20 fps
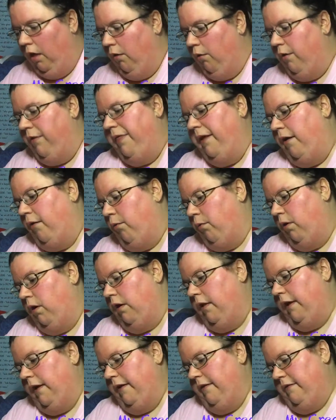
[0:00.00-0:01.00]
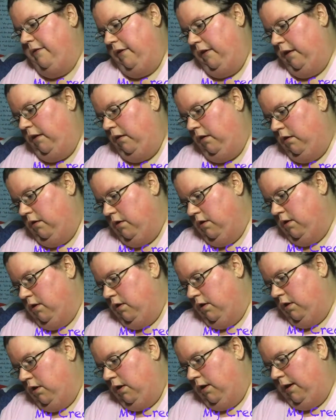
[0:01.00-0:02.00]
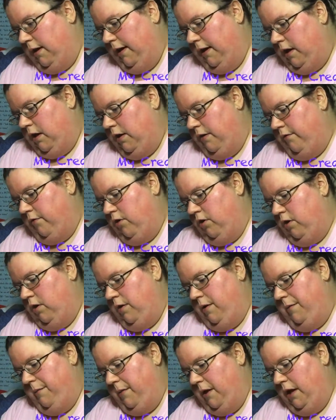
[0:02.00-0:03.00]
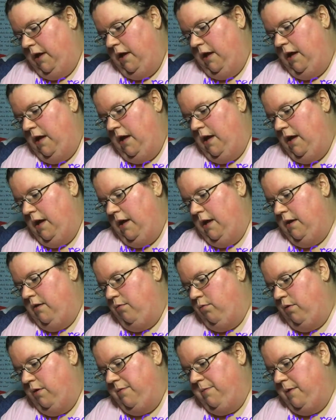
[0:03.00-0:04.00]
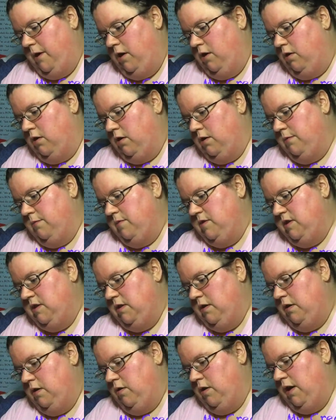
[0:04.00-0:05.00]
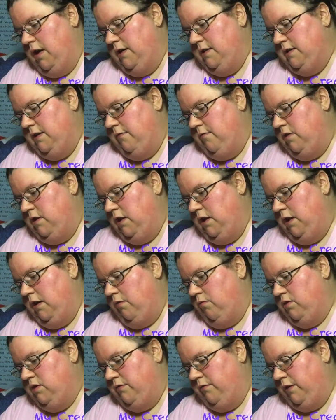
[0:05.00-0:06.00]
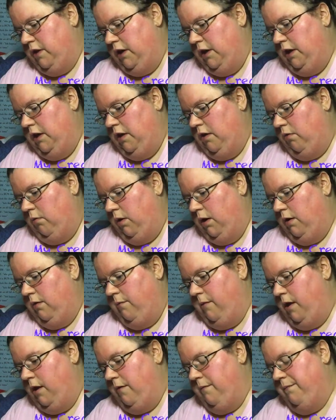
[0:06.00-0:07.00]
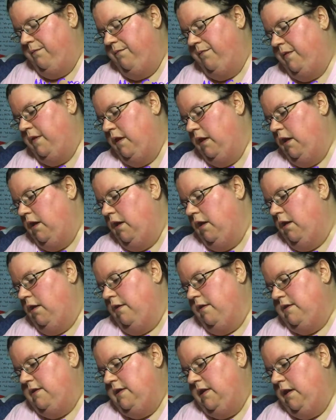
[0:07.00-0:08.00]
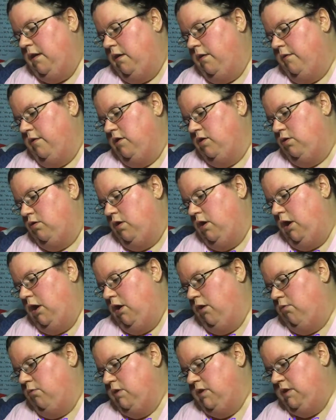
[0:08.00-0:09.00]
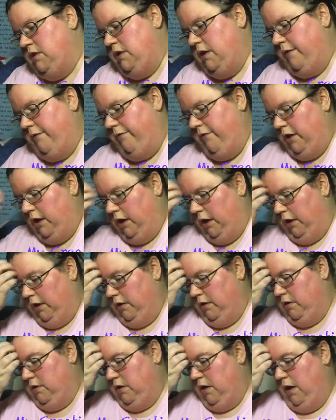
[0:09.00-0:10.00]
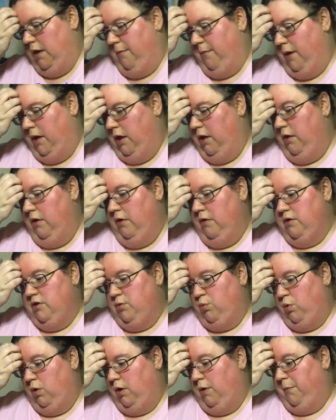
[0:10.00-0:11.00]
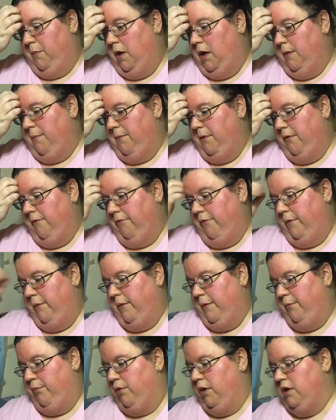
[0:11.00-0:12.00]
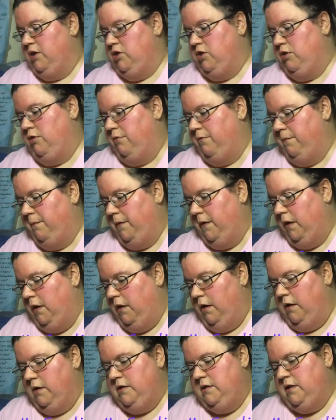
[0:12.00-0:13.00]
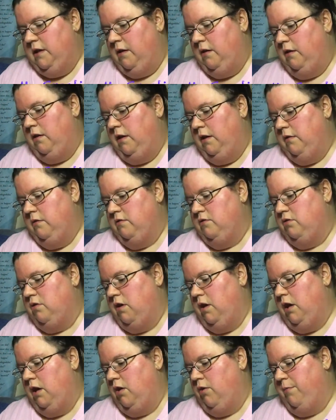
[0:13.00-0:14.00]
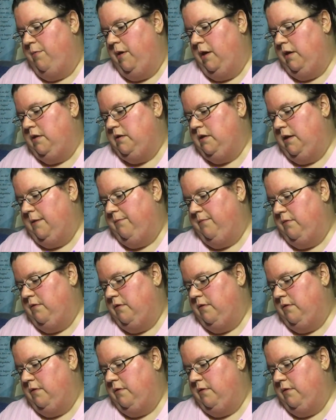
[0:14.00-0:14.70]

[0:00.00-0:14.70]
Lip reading: Without realizing, I covered my head with my arms as everything was flying around me. The sound of the tornado was deafening, and my ears were popping from the pressure. Suddenly, the tornado picked up